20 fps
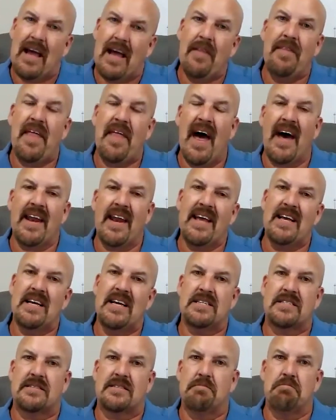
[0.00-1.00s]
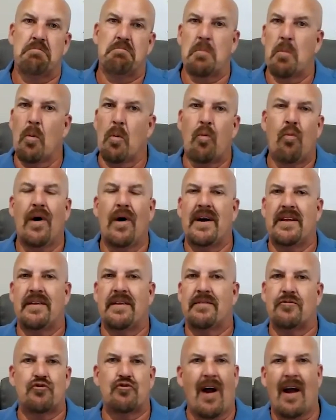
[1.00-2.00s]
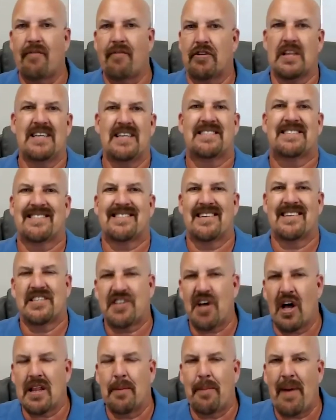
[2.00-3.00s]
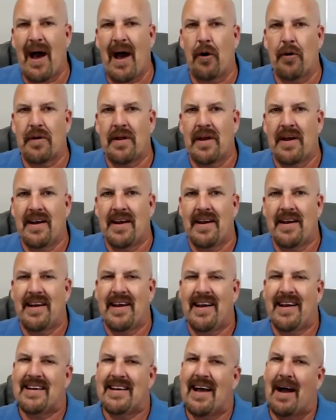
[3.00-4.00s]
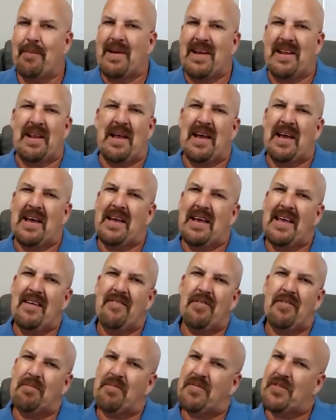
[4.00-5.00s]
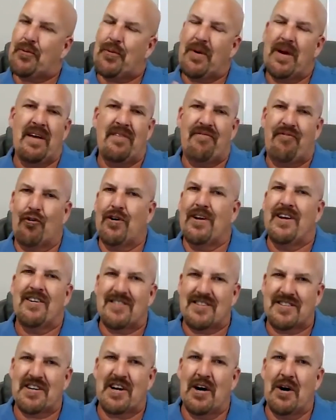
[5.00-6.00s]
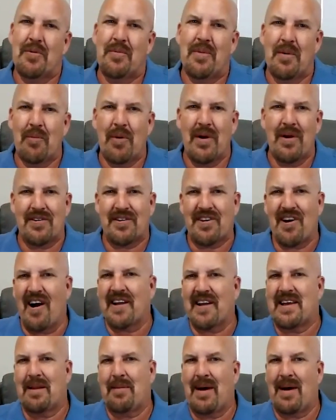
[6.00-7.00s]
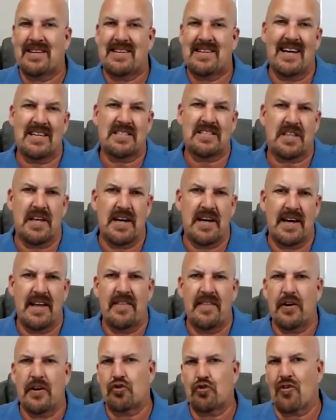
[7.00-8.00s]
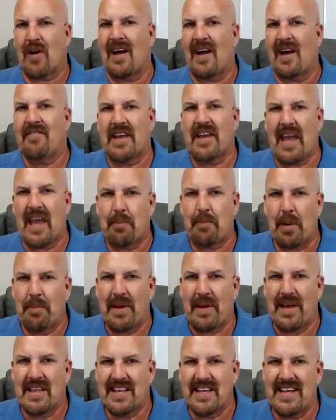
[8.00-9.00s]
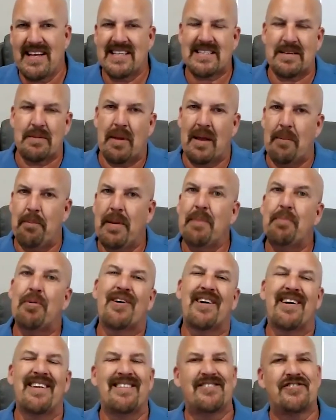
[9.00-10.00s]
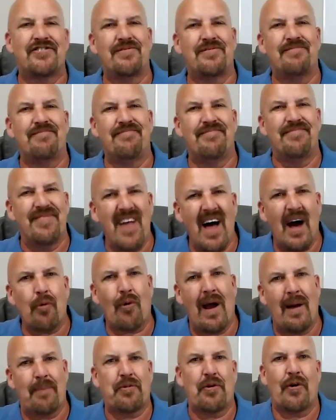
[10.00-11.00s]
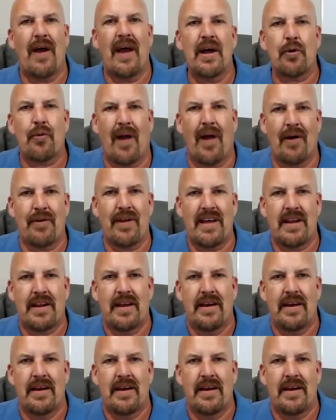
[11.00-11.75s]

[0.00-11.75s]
And that is what driverless is all about. I mean, even 3 or 4 years ago, when we were talking about Tesla and their driving capabilities, and people could not wrap their head around it.